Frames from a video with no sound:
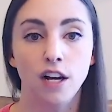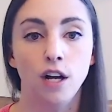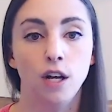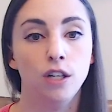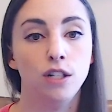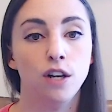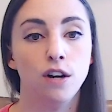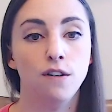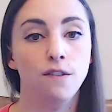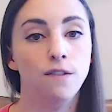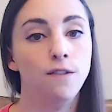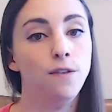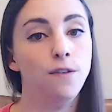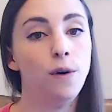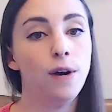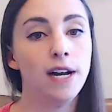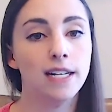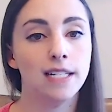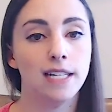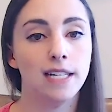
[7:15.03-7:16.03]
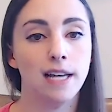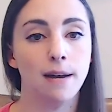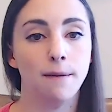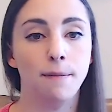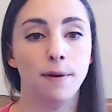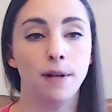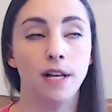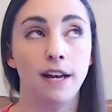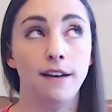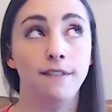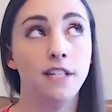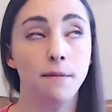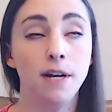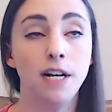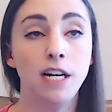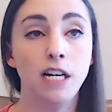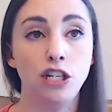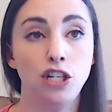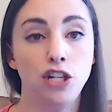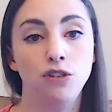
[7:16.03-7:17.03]
So, for example, if someone
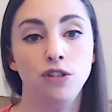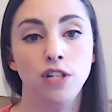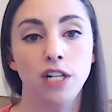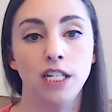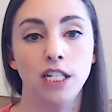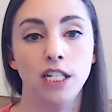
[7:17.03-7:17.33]
is choosing